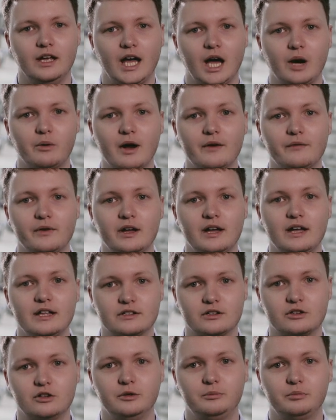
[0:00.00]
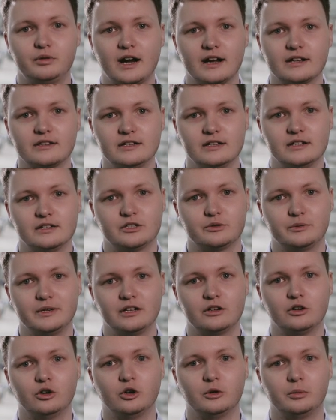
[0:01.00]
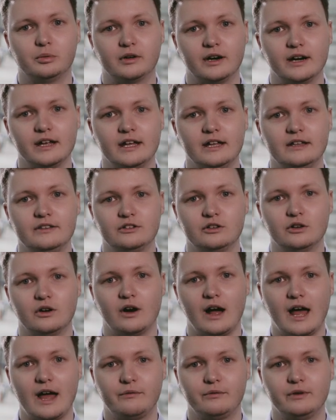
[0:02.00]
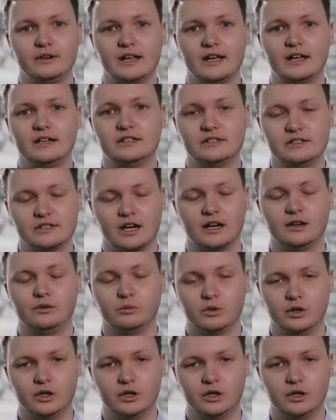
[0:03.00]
However, it's good practice to incorporate into your everyday design